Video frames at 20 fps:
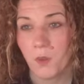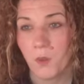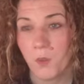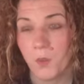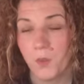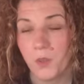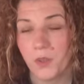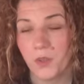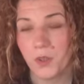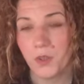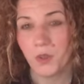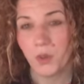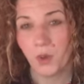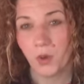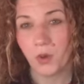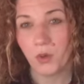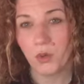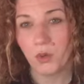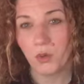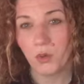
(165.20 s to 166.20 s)
with the
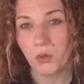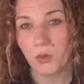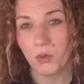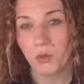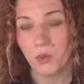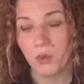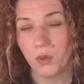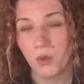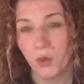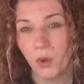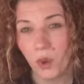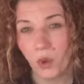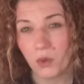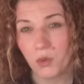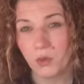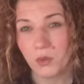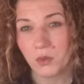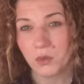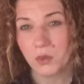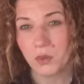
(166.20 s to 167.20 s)
not
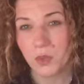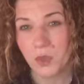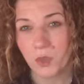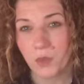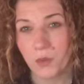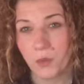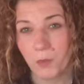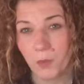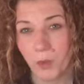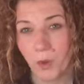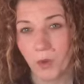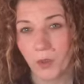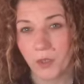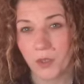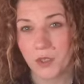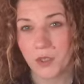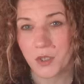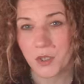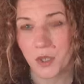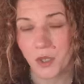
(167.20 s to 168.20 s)
so
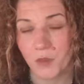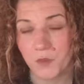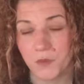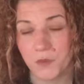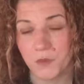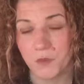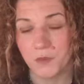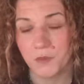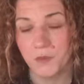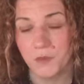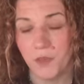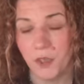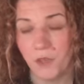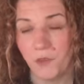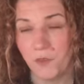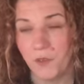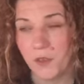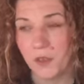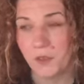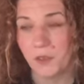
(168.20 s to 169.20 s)
important stuff. I
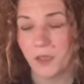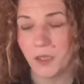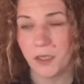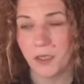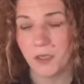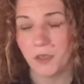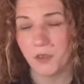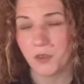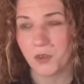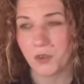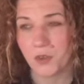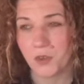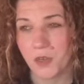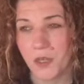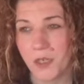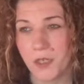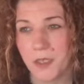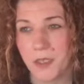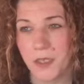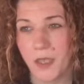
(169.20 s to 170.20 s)
feel like there's
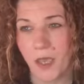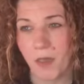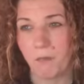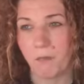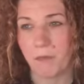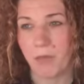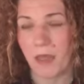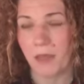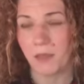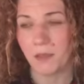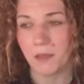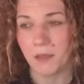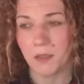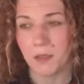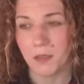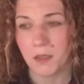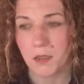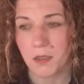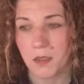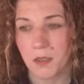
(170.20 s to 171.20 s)
trying to get a
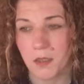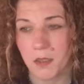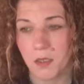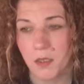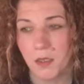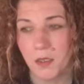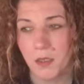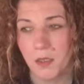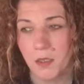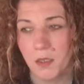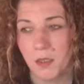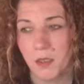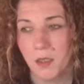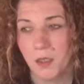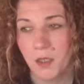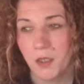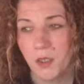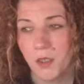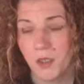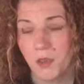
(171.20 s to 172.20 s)
balance
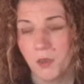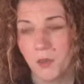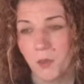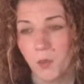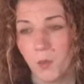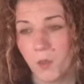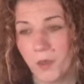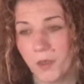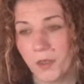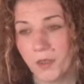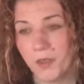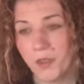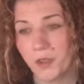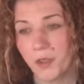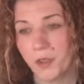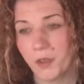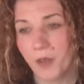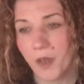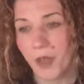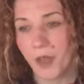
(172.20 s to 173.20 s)
where
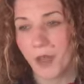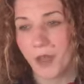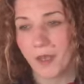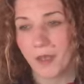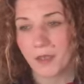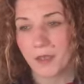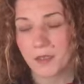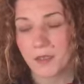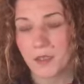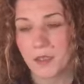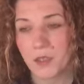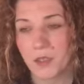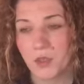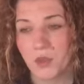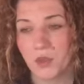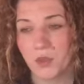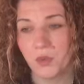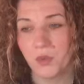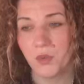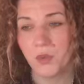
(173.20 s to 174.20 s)
you're at
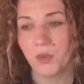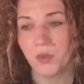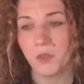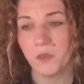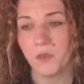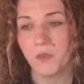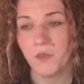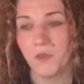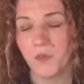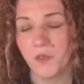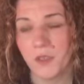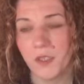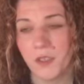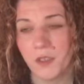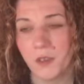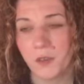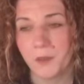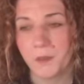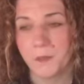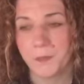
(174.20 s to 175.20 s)
so you can
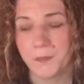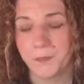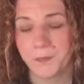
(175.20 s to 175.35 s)
feel